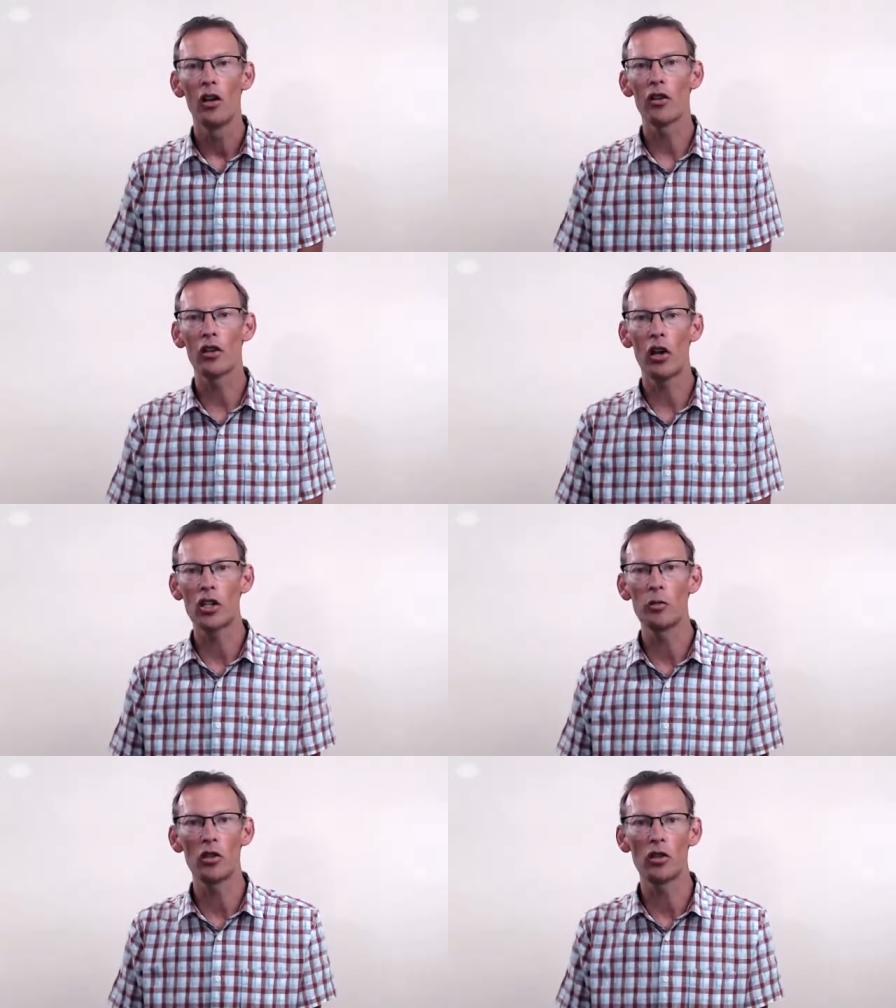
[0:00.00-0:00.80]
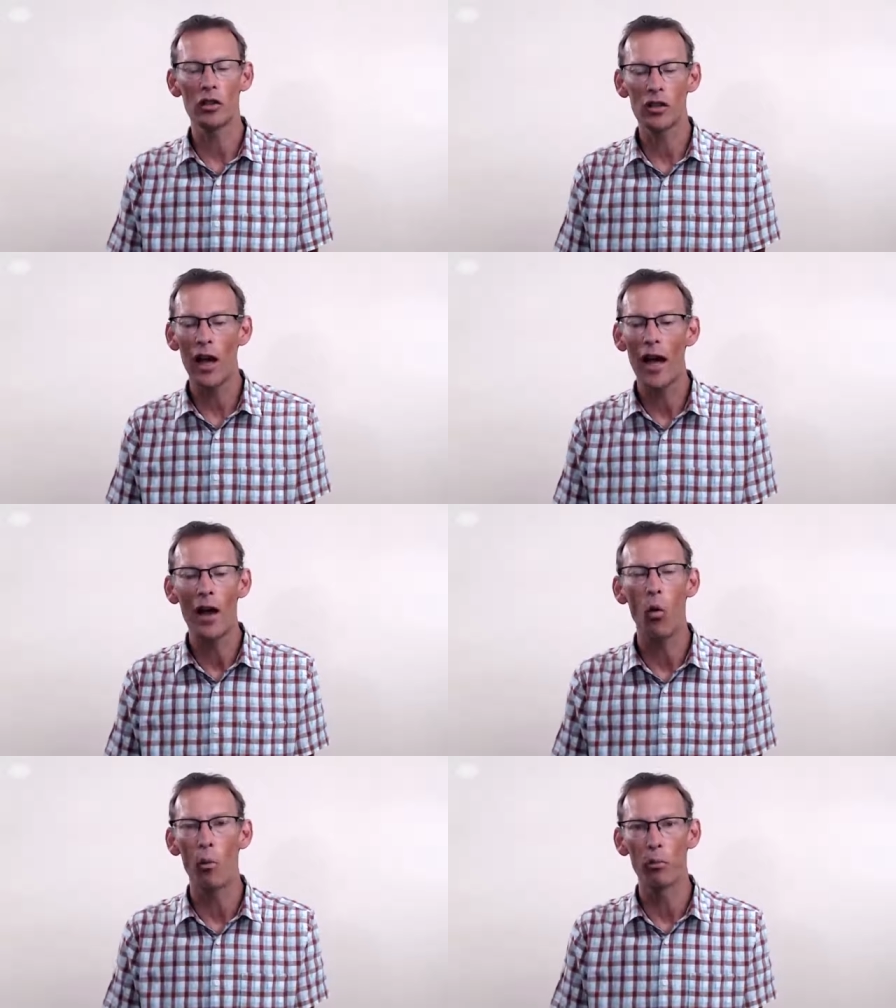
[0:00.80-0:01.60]
The customer doesn't care
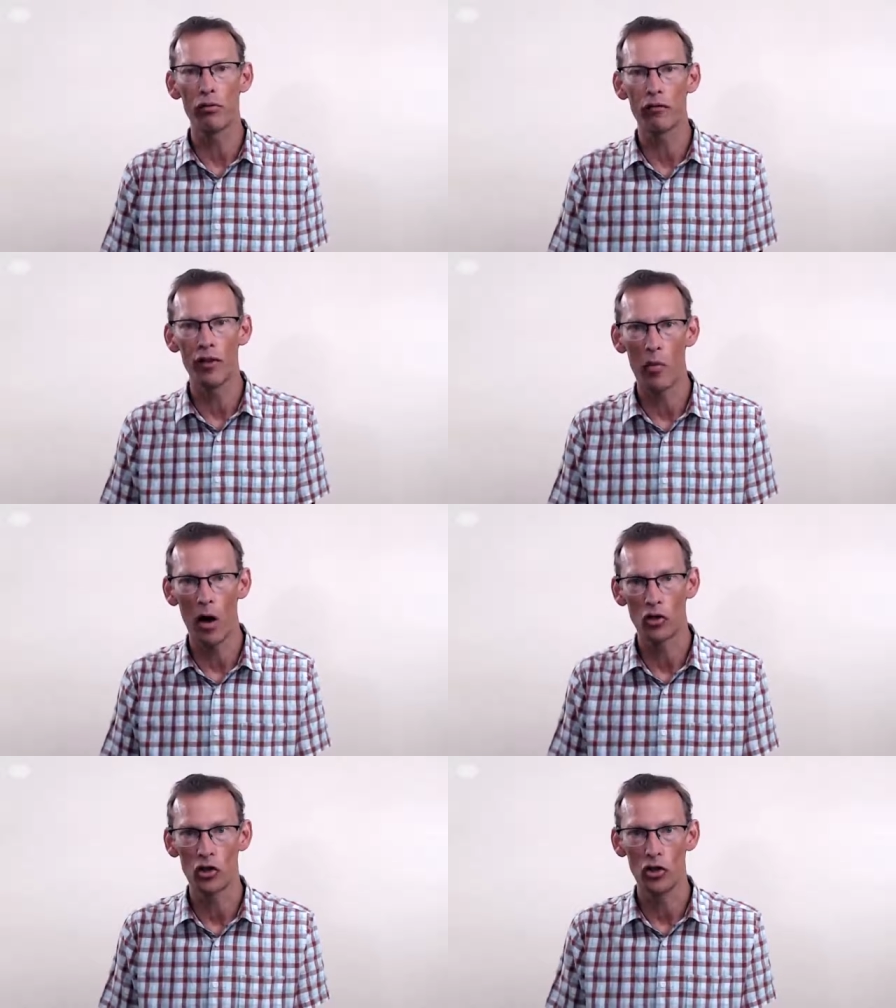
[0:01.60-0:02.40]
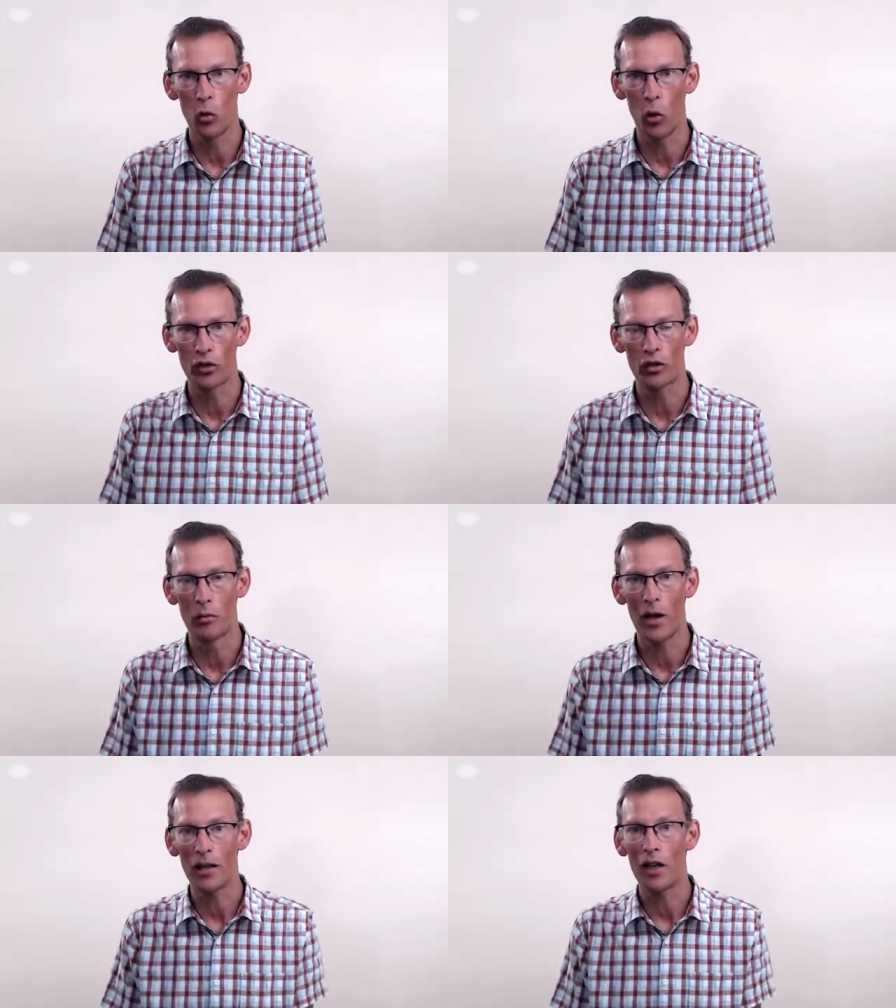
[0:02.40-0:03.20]
what profit margin you want to
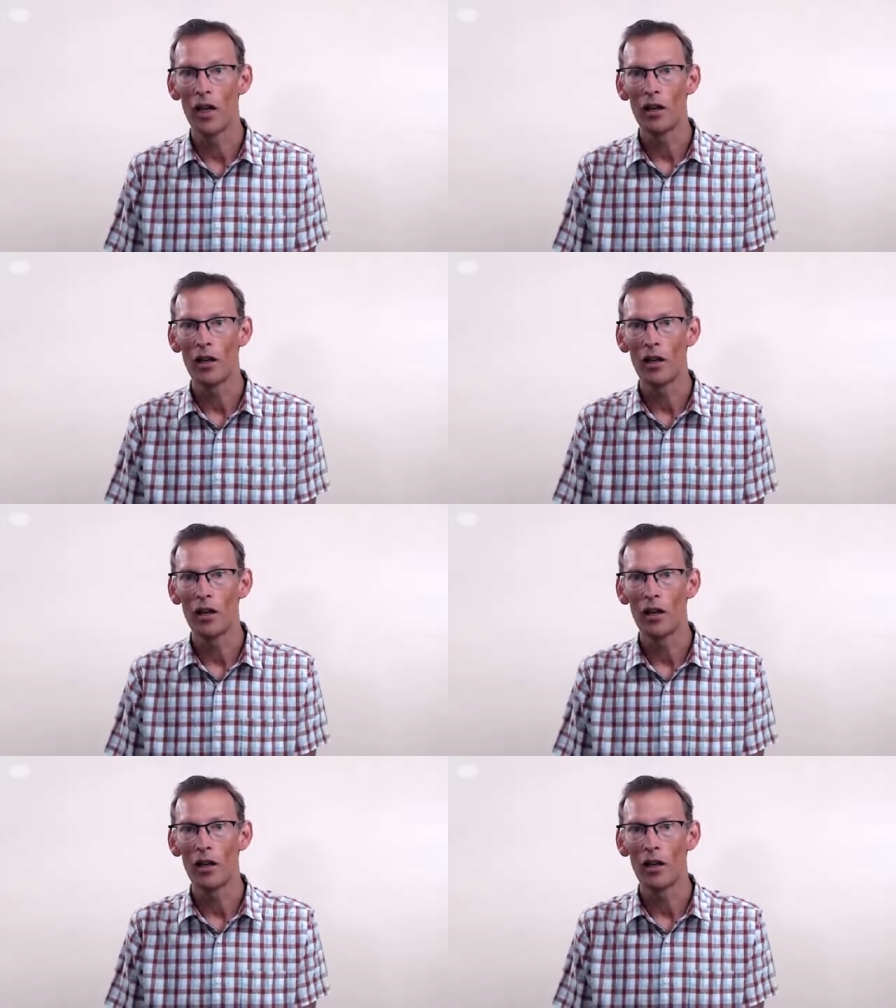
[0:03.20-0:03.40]
make.